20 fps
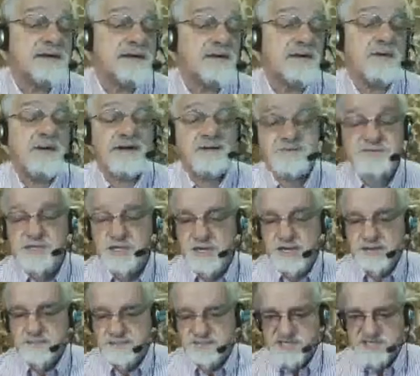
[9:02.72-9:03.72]
Oh, well,
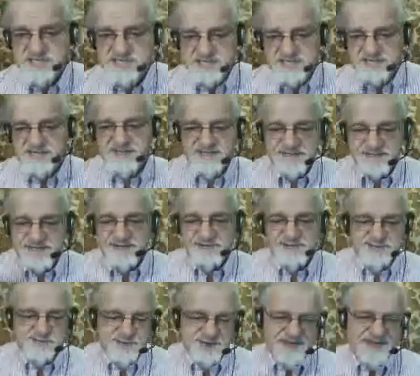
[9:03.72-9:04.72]
time just said,
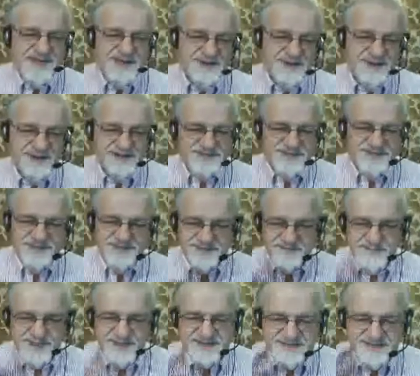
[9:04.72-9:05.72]
tells me how long the
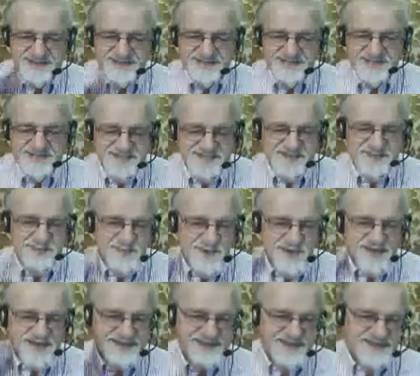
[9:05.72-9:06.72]
command takes it to
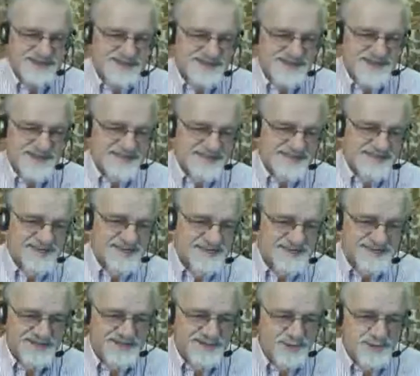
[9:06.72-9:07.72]
run. It has
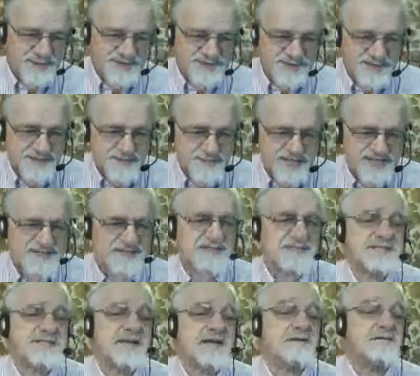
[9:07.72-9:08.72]
nothing to do with the command
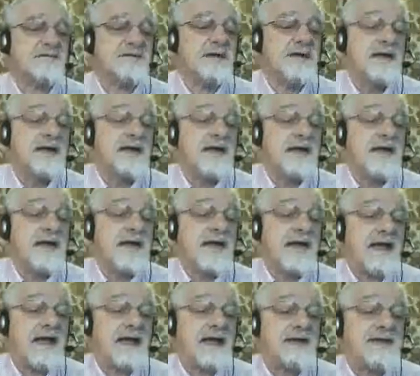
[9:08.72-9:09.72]
itself.
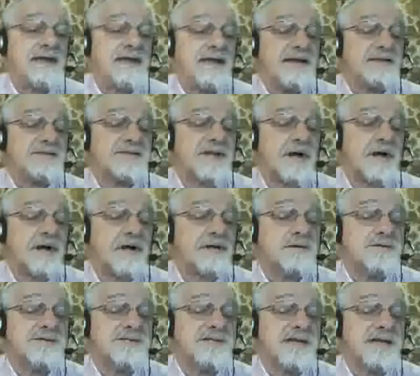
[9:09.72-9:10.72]
And it's
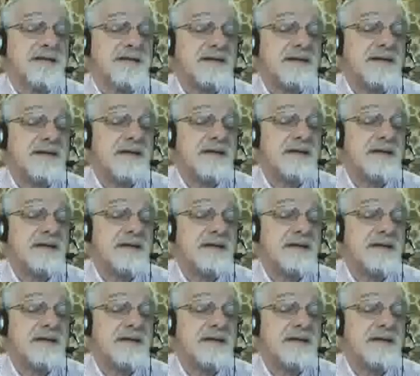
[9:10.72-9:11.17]
rsync